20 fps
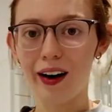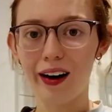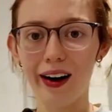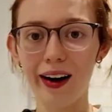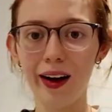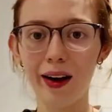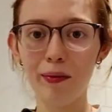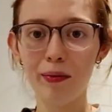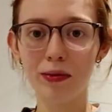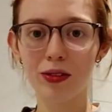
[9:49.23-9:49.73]

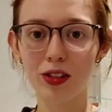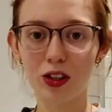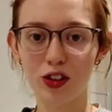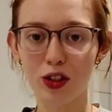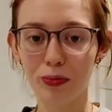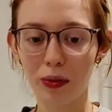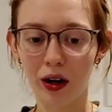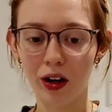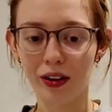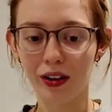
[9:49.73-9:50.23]
I'm
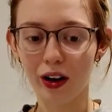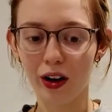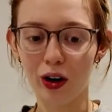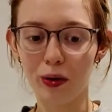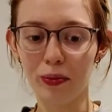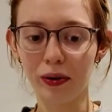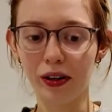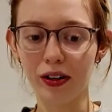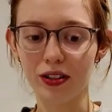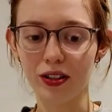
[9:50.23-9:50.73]
such a bath
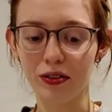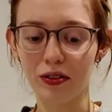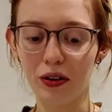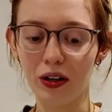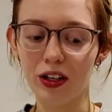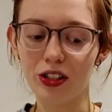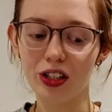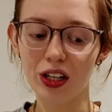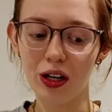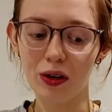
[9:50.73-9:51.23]
girl because I
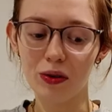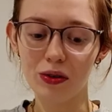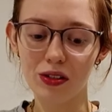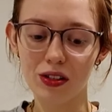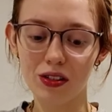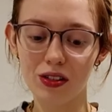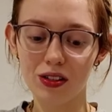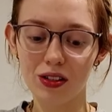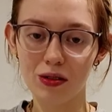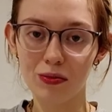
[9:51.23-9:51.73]
feel like
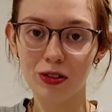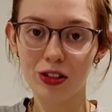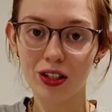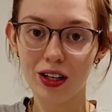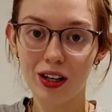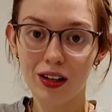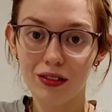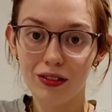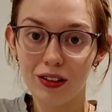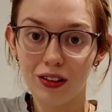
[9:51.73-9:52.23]
showers are so much
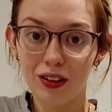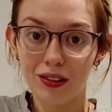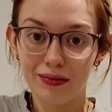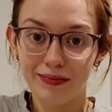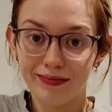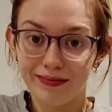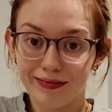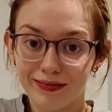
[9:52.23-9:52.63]
effort.